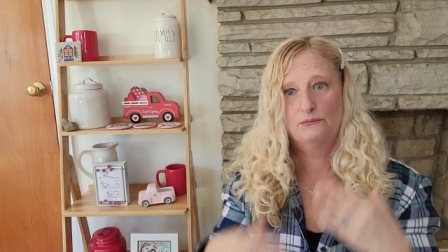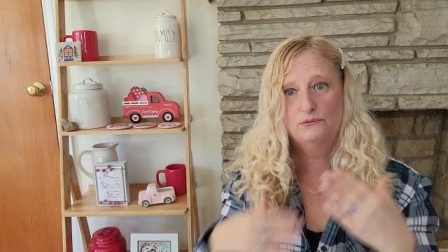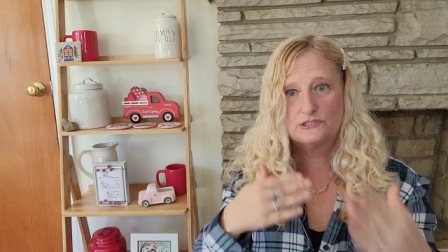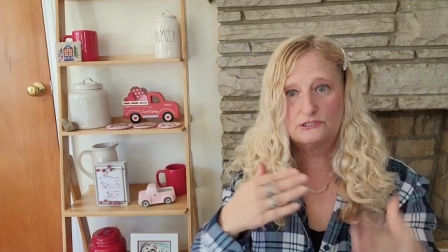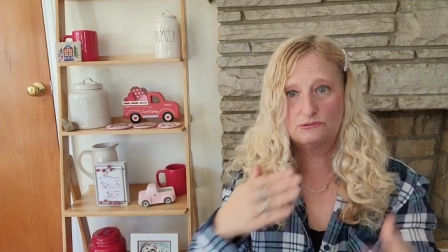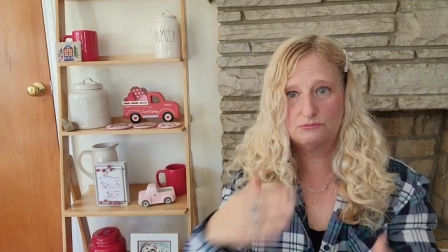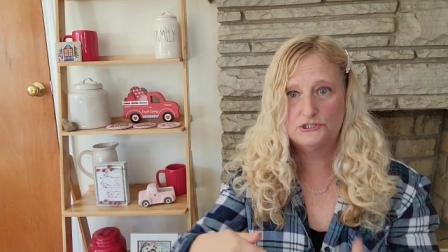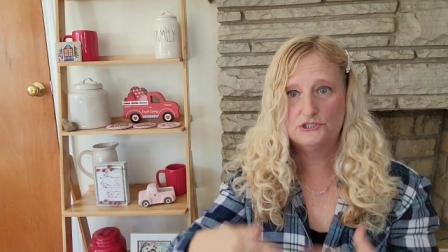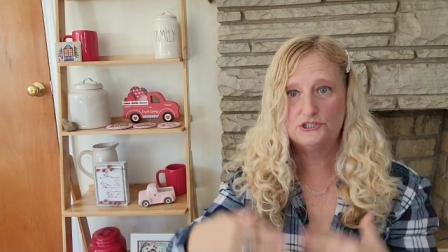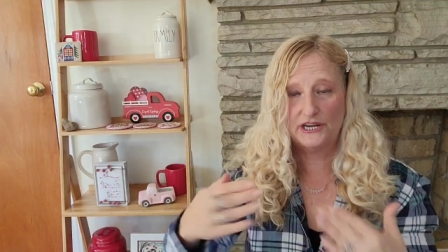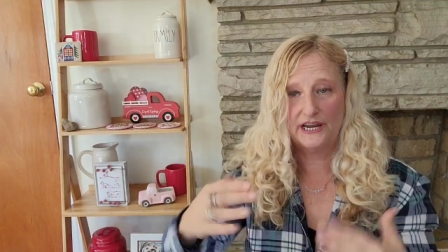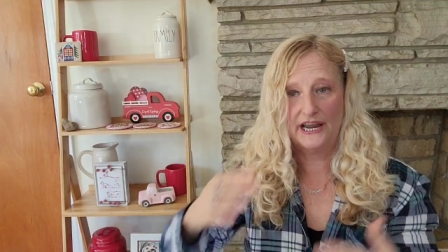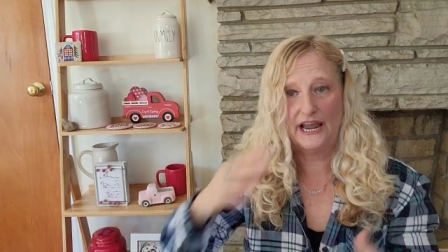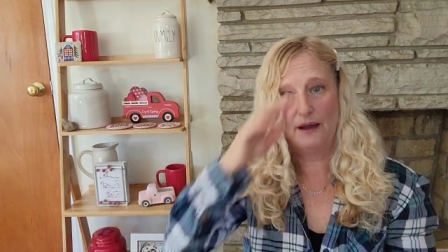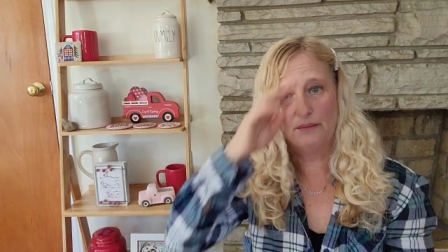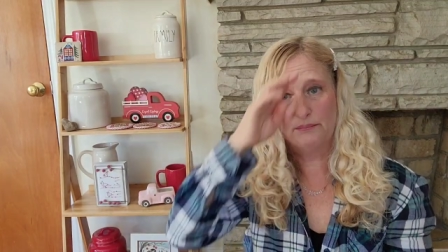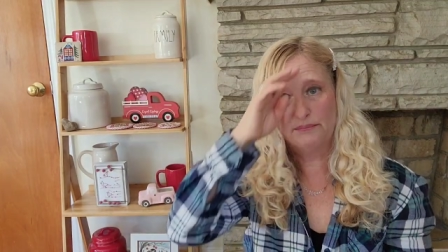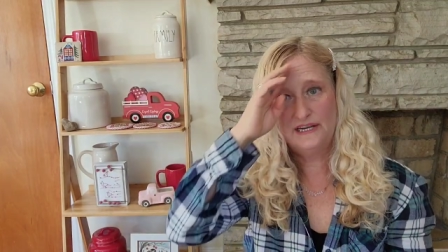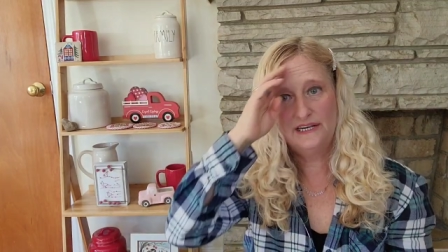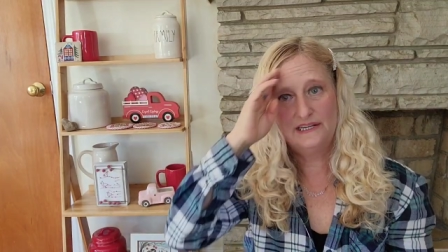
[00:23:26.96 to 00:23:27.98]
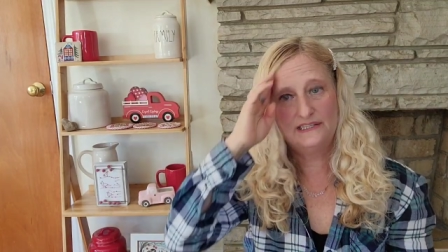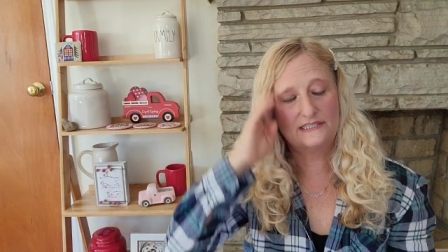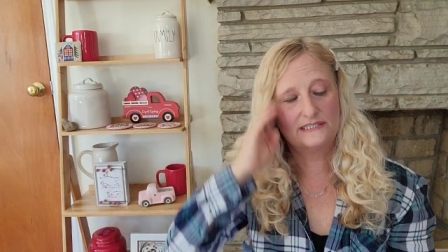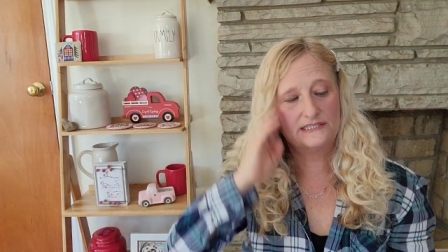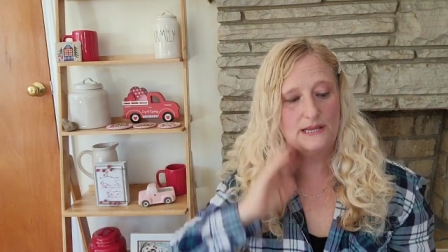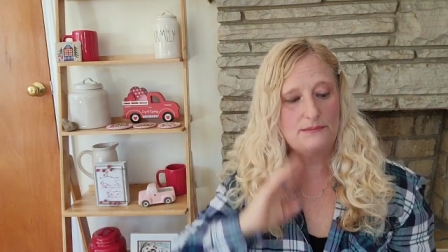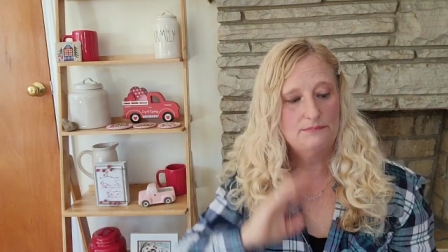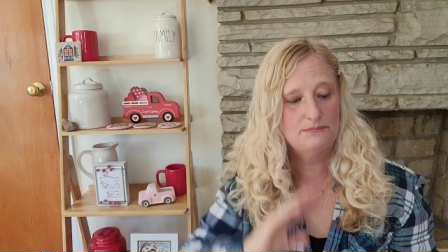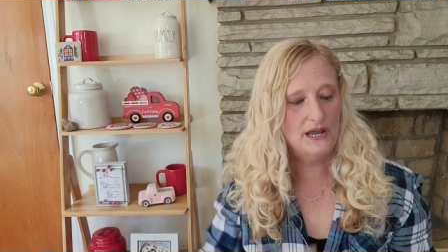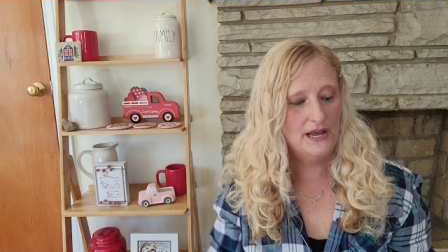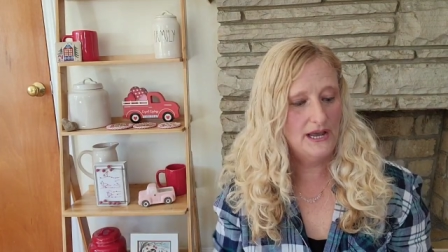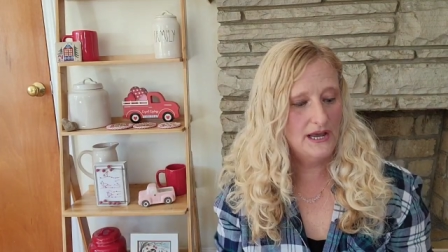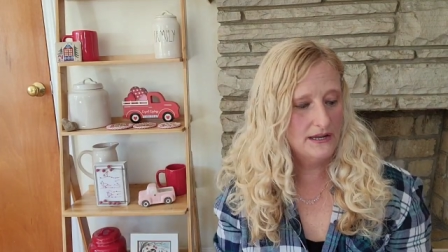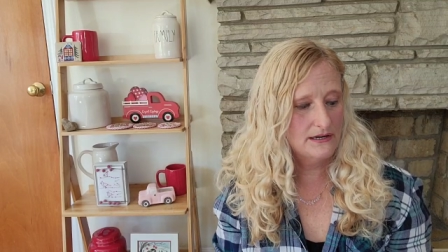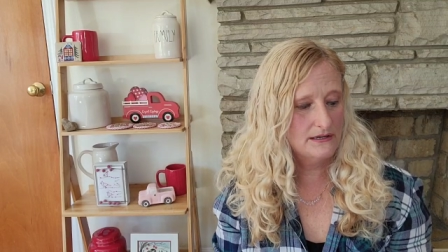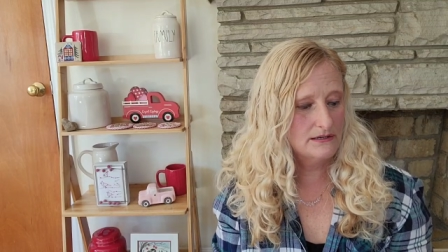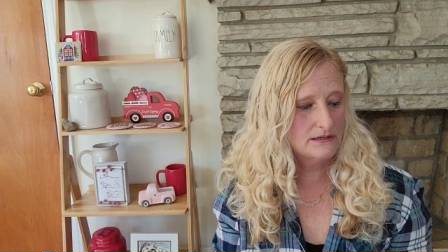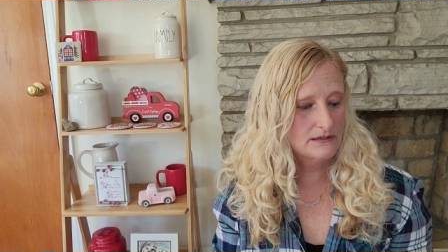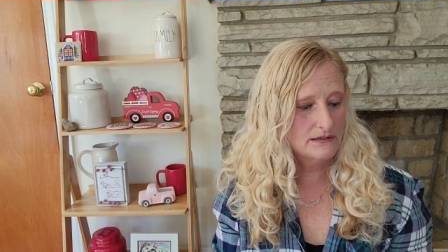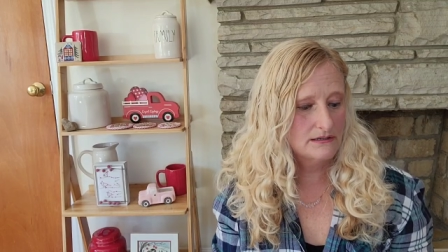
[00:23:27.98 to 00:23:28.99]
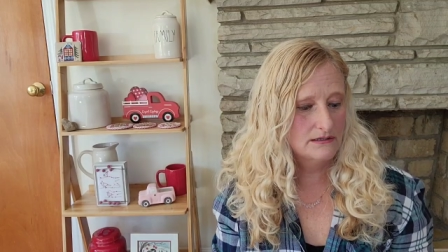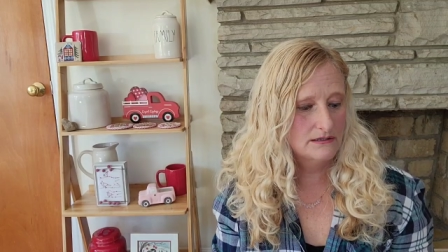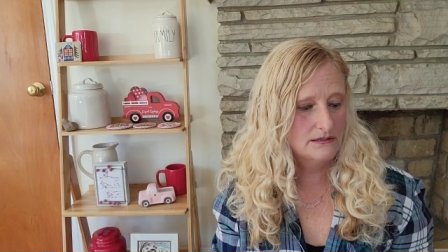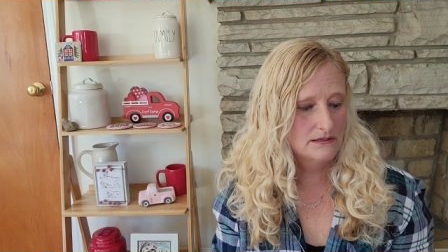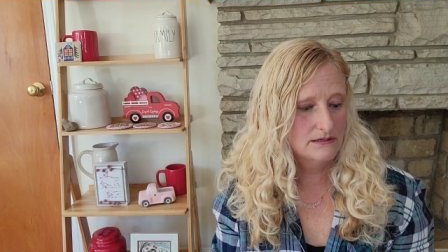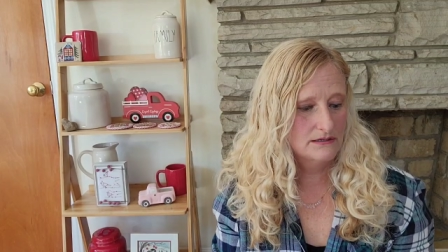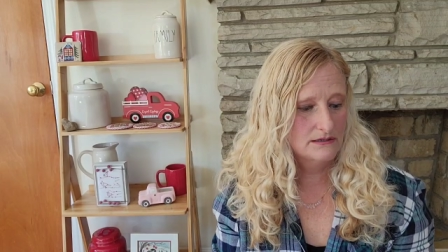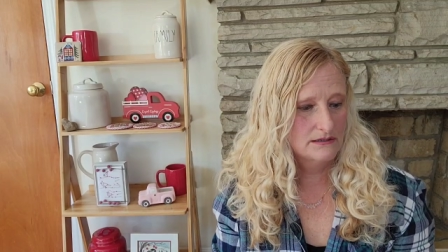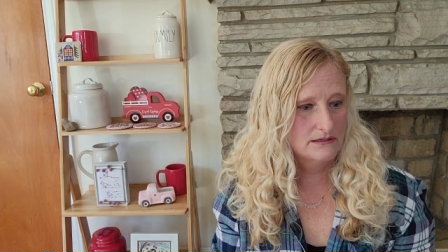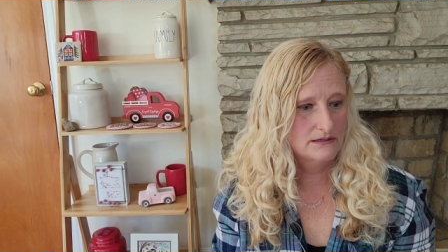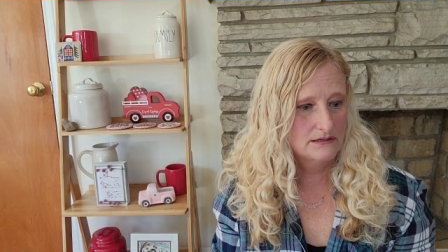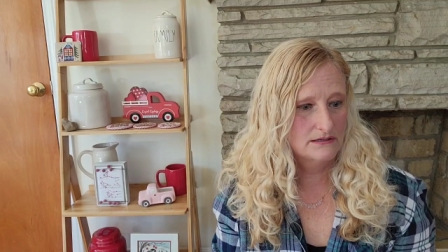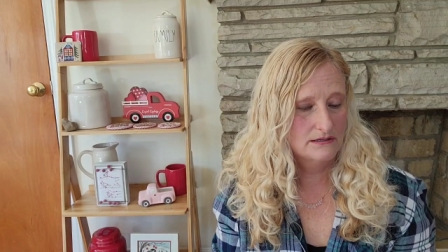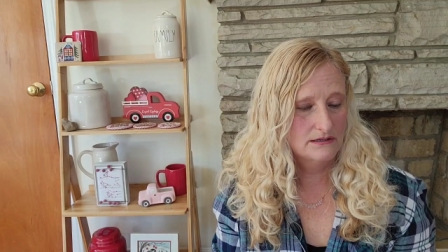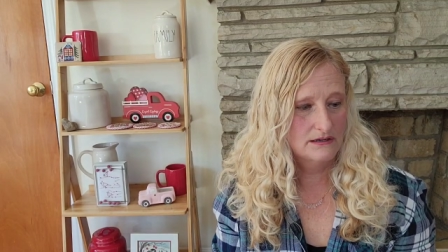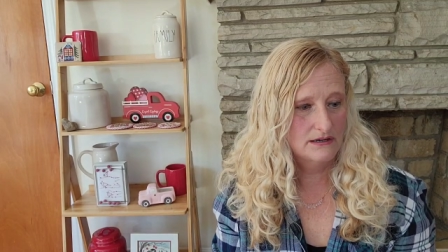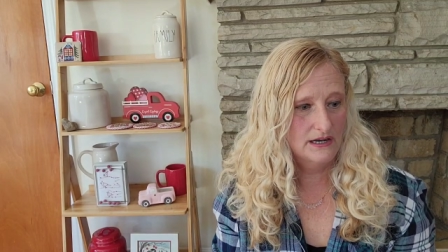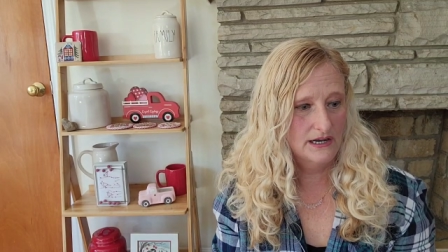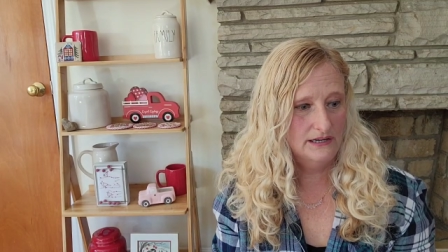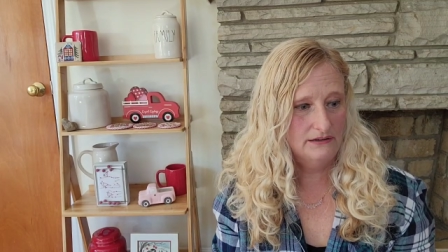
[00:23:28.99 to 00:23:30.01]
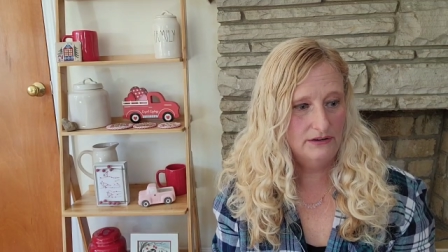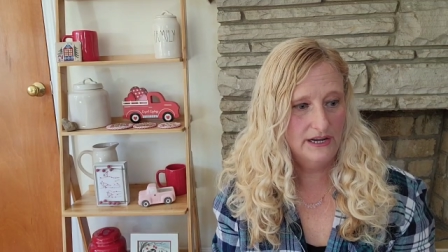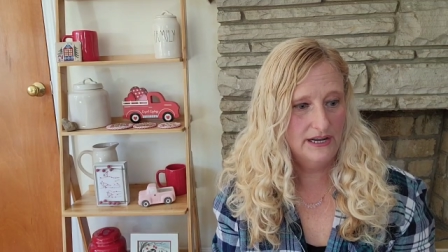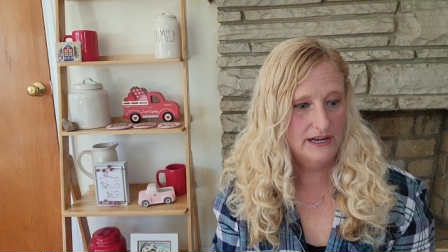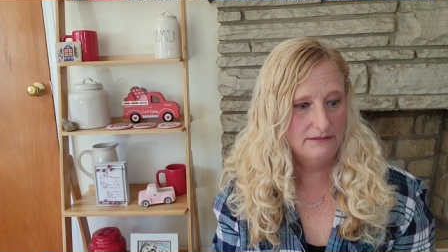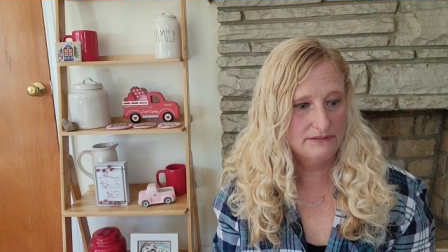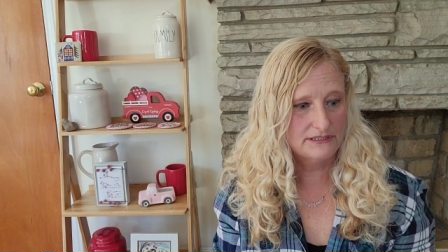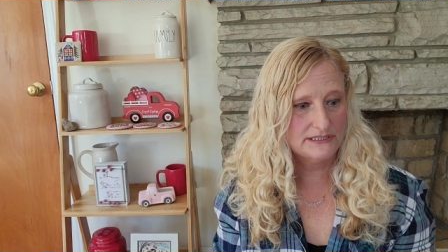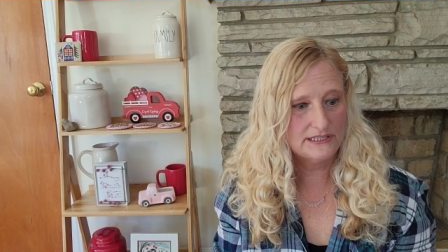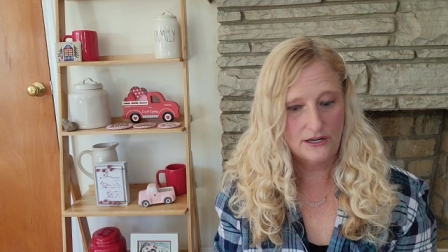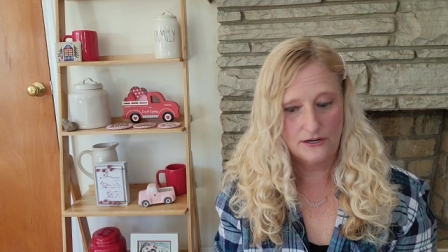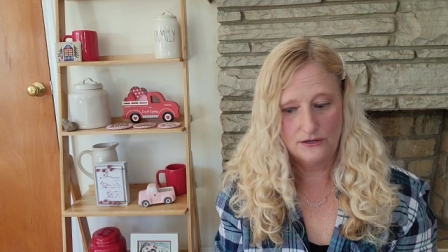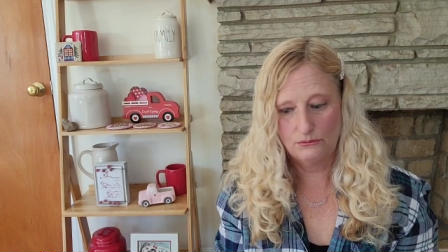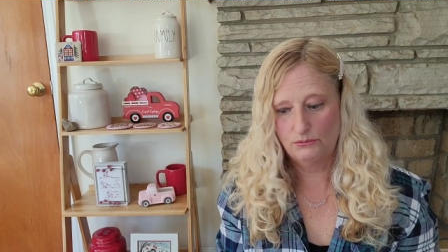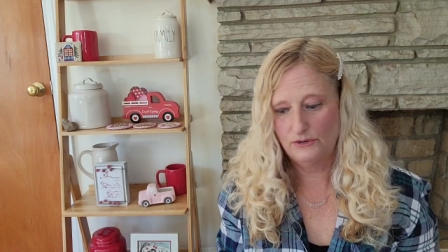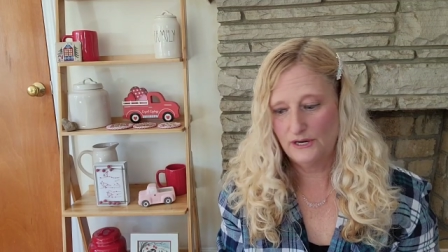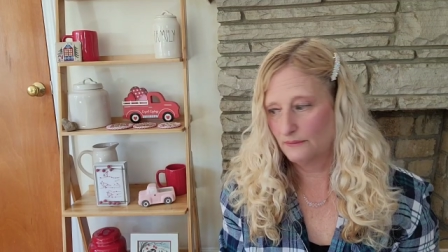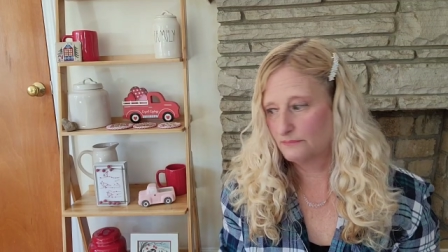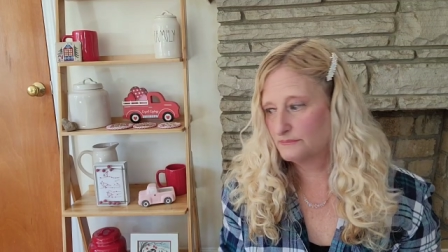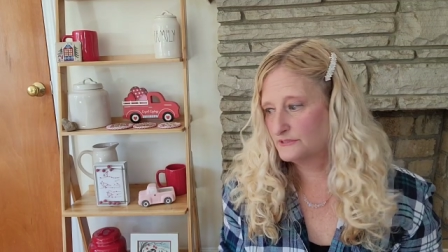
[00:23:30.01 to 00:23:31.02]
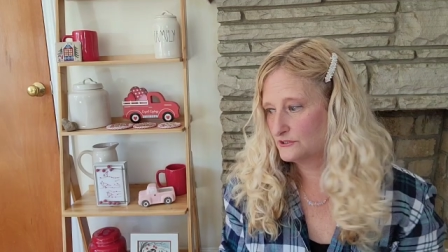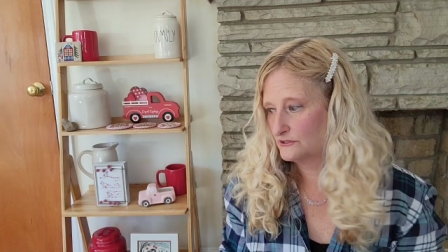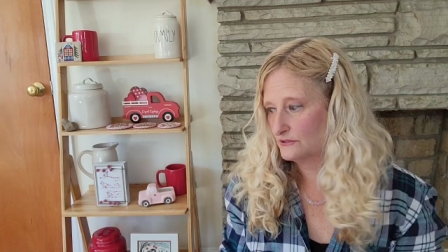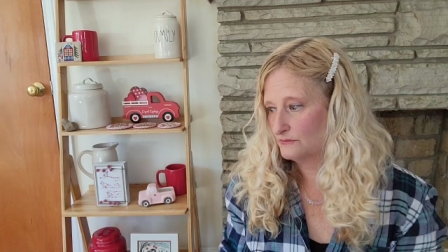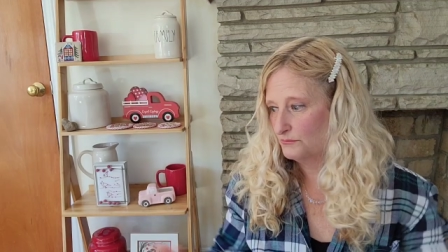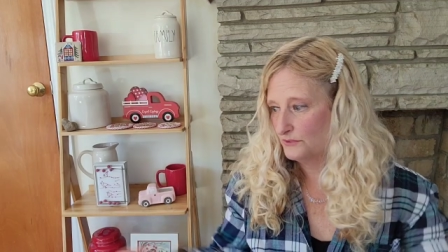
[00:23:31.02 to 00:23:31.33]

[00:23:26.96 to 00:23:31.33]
switching out pieces. I don't have a ton of whips.